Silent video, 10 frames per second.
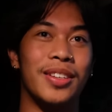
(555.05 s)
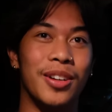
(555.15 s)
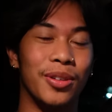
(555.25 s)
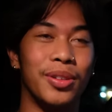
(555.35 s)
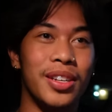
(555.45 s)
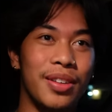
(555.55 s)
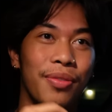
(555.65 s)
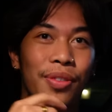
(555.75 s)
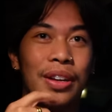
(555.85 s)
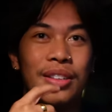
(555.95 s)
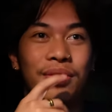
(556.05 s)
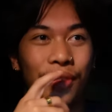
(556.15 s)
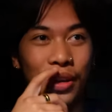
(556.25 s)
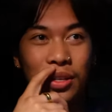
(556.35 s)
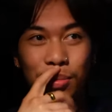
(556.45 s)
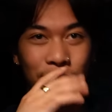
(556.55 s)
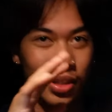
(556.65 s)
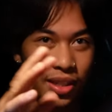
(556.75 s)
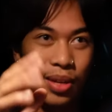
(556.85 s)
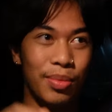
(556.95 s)
yearly fitness phase, but
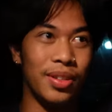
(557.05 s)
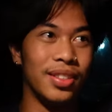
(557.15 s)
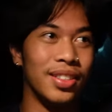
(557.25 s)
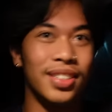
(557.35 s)
I'm gonna...